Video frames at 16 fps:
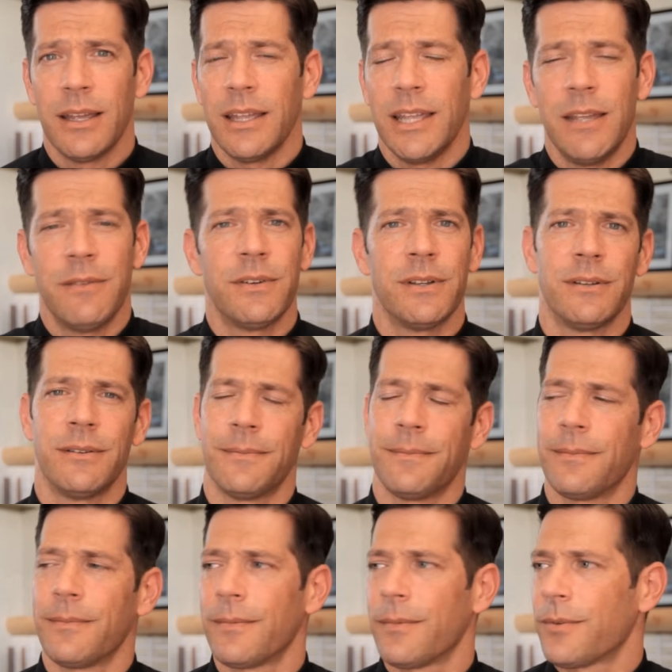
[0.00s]
even
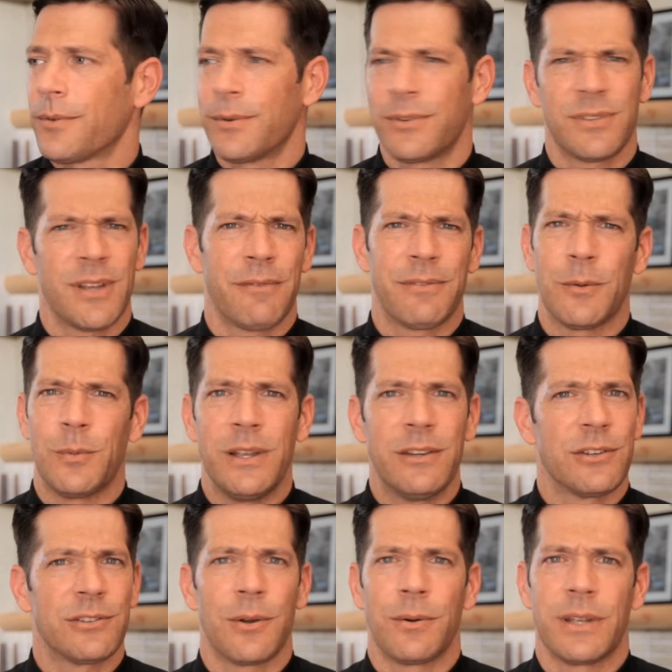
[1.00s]
through stuff that we
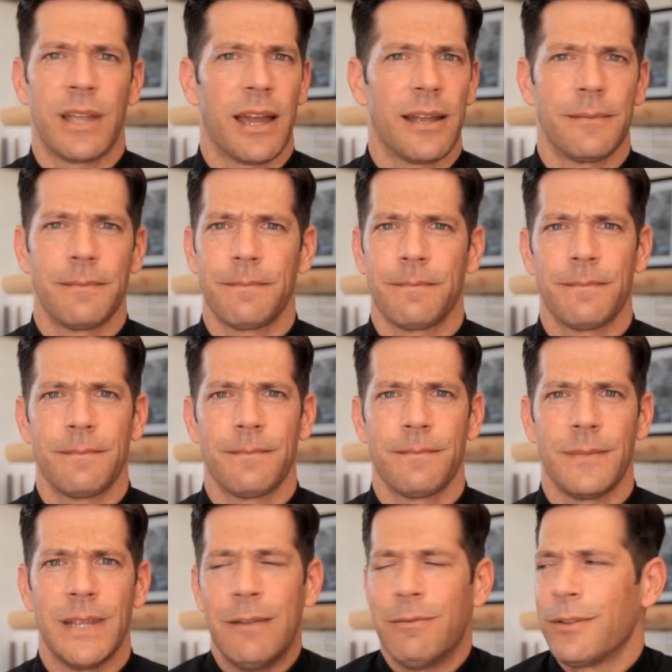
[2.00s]
just don't get,
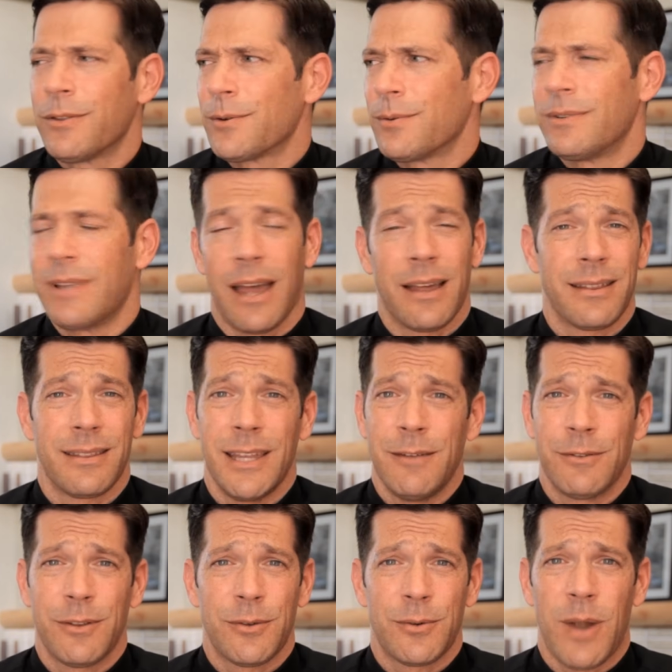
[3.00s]
even through death,
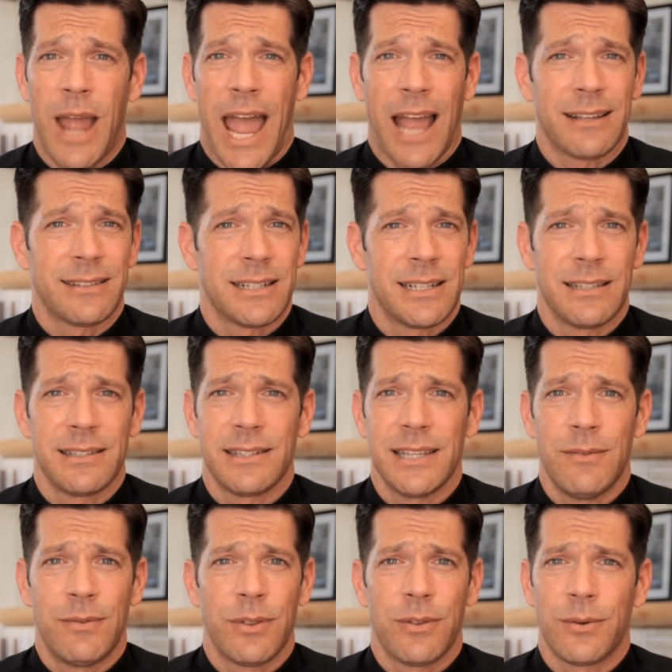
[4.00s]
even through accidents,
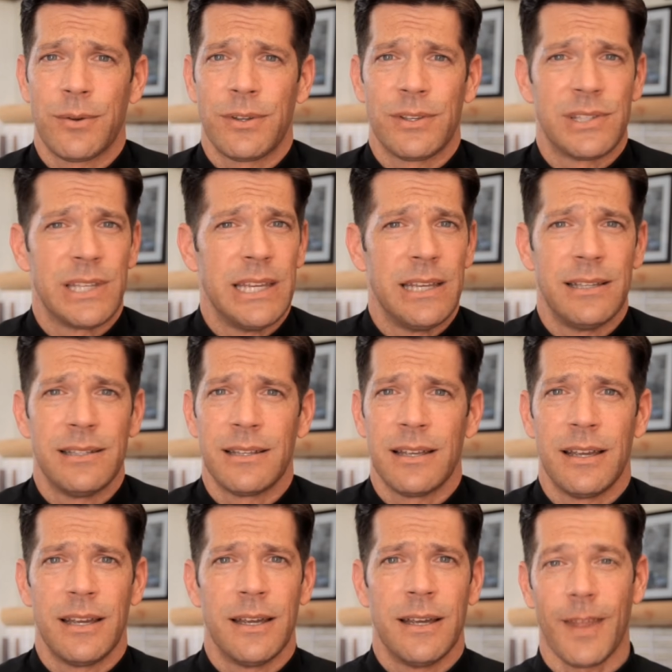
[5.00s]
even through disease.
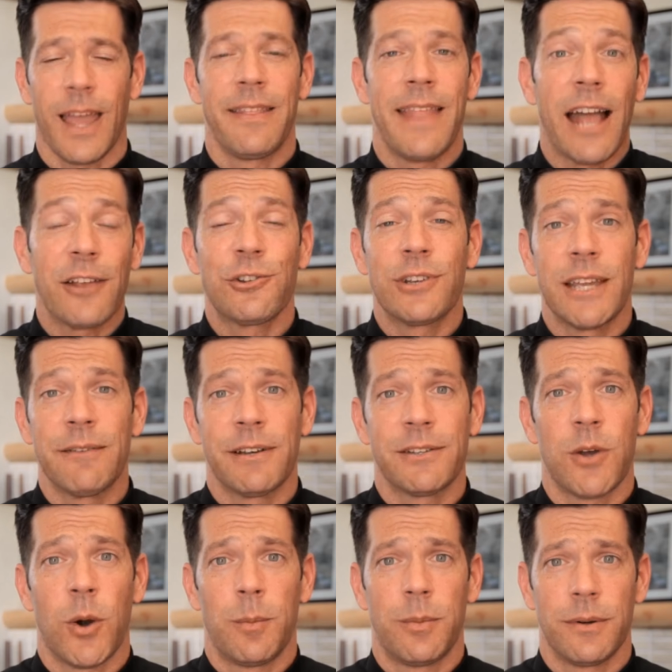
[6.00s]
And that should give us
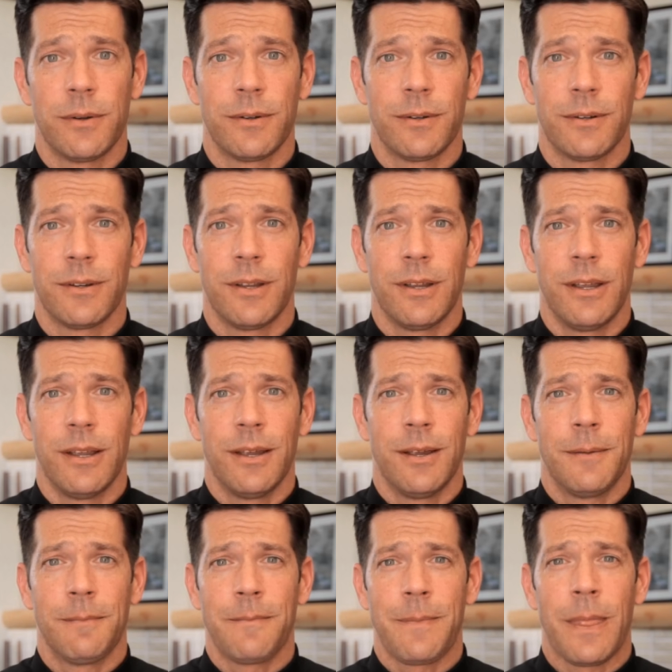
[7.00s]
hope.
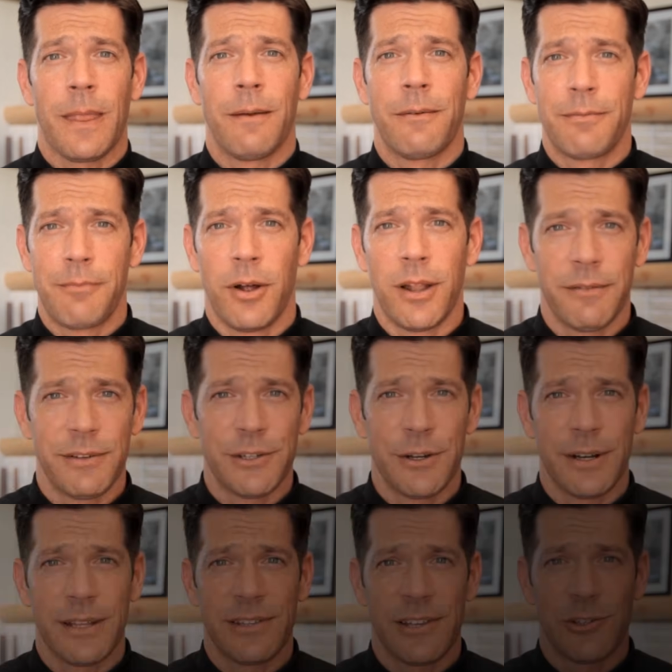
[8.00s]
From all of us here
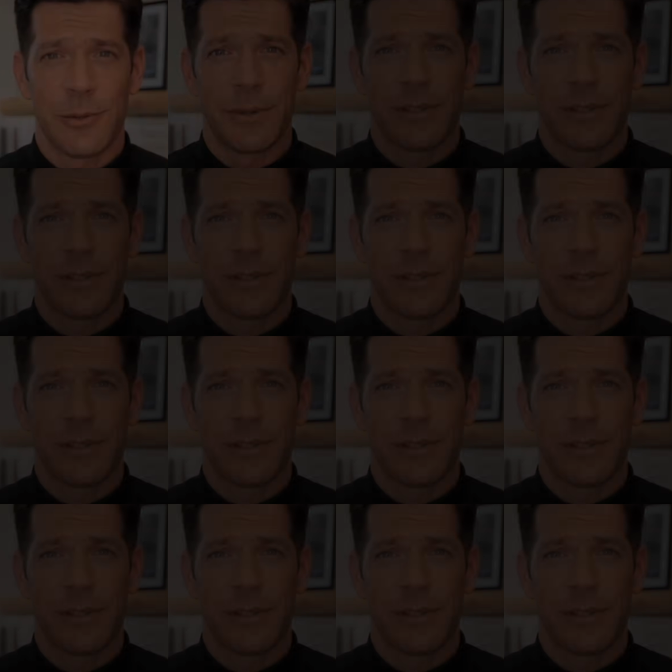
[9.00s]
at Ascension